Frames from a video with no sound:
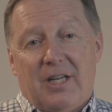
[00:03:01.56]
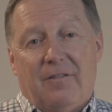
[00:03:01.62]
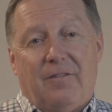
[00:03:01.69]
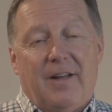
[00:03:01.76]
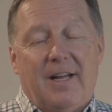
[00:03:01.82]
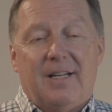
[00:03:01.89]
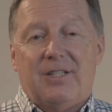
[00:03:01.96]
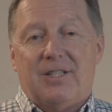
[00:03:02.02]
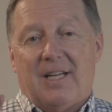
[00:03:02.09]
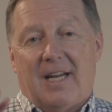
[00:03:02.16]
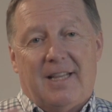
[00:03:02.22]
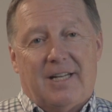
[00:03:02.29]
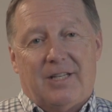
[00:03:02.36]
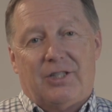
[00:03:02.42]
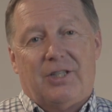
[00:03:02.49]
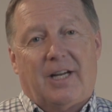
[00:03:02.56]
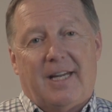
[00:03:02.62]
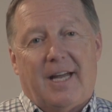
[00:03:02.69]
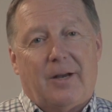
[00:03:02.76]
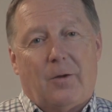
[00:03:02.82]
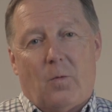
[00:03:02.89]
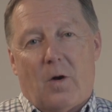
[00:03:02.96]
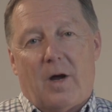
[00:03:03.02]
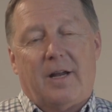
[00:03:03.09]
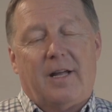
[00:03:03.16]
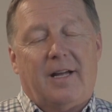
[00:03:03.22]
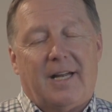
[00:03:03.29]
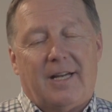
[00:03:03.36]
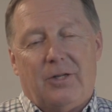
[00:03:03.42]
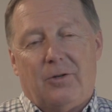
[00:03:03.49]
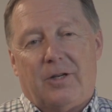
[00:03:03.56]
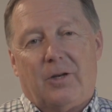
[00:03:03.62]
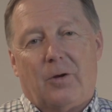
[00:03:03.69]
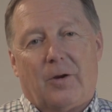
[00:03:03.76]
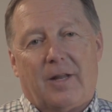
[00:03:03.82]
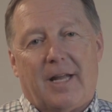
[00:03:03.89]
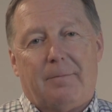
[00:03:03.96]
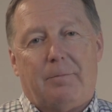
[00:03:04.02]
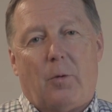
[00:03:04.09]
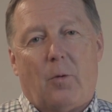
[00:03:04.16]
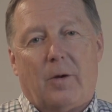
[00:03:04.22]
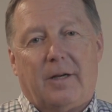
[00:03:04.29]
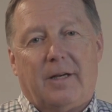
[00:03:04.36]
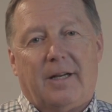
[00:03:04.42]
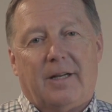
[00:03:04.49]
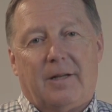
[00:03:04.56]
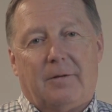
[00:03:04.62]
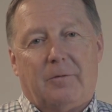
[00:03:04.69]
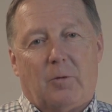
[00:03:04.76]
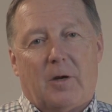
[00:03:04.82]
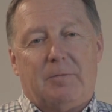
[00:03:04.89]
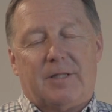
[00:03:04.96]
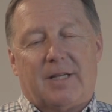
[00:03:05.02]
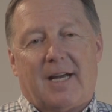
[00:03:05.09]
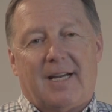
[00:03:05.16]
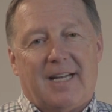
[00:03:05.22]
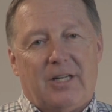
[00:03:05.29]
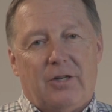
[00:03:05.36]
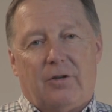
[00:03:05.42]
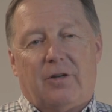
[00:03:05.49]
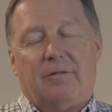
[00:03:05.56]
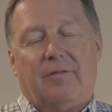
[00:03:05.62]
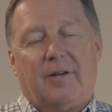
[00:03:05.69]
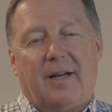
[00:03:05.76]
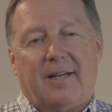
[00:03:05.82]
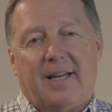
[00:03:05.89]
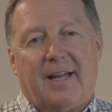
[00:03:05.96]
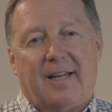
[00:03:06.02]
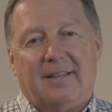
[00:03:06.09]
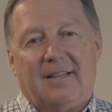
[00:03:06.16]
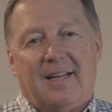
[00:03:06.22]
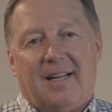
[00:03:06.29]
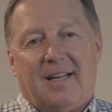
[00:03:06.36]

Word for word: events and then check out Awana and you can go to that point in the website and you can find that